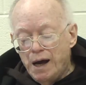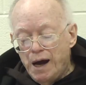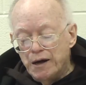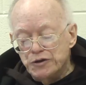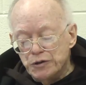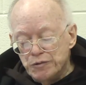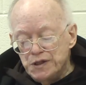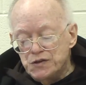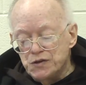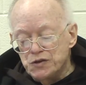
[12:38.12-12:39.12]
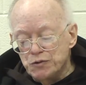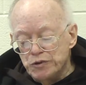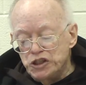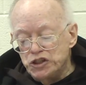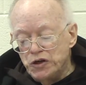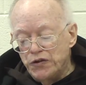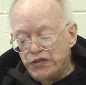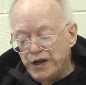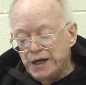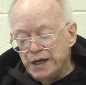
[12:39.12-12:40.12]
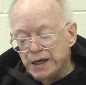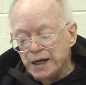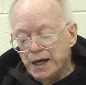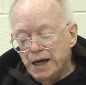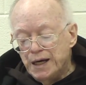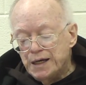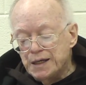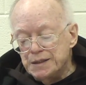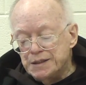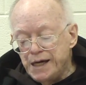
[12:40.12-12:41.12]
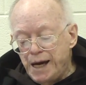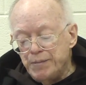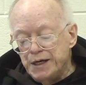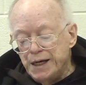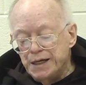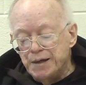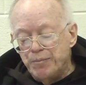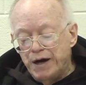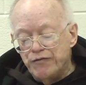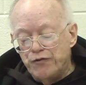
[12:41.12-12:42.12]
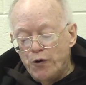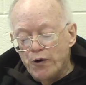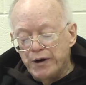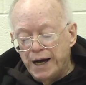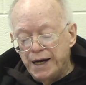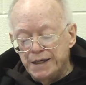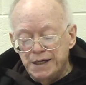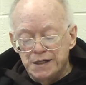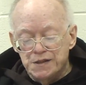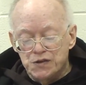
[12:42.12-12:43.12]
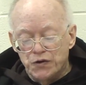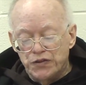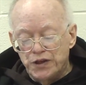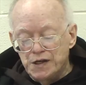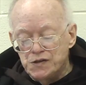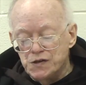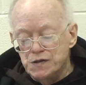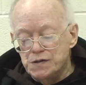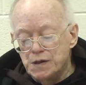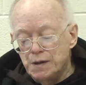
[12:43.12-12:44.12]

are Teresa's original thinking contaminated by foreign ideas or theses?